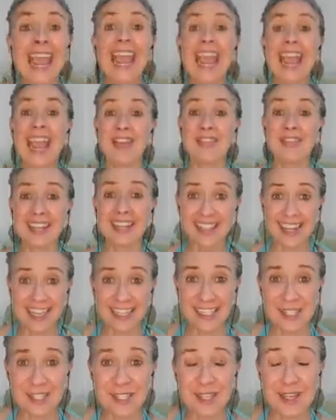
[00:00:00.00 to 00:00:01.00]
And the
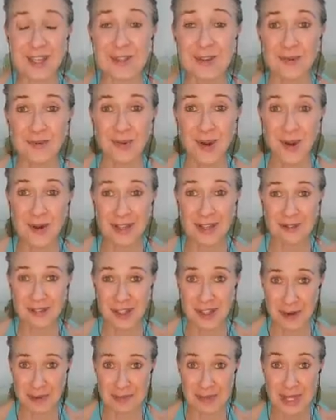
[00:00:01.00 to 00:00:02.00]
gut is the throne of
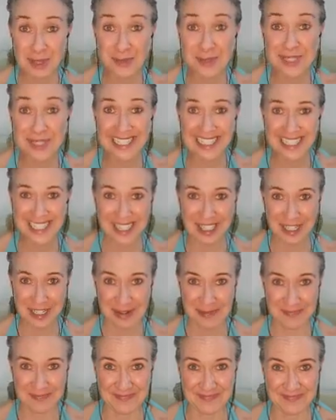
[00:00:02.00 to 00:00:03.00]
your immune
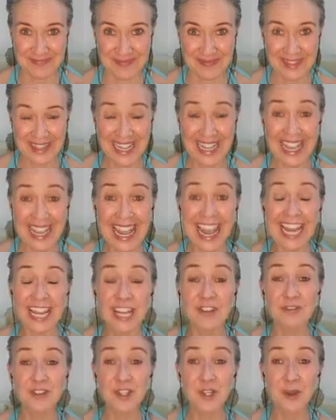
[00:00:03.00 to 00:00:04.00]
system. And
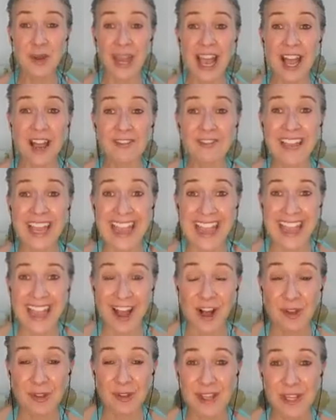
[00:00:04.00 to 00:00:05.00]
if you have a
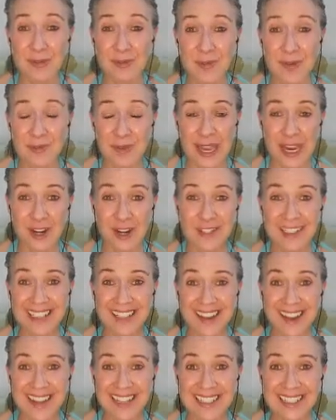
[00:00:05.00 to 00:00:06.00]
healthy, repaired
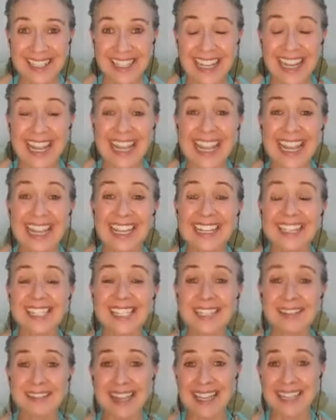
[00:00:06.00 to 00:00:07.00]
gut, it
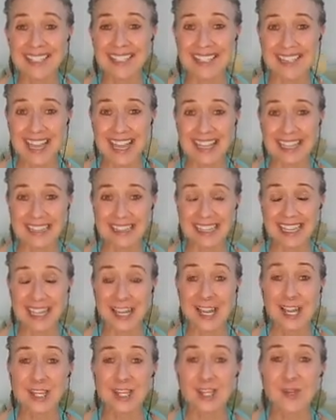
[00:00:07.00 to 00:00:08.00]
is less likely
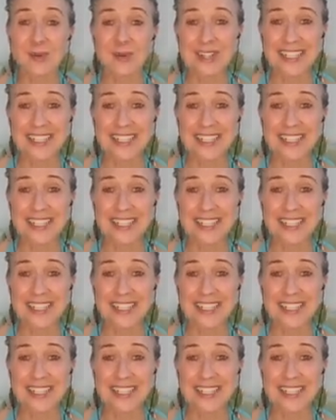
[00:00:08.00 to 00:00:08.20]
you will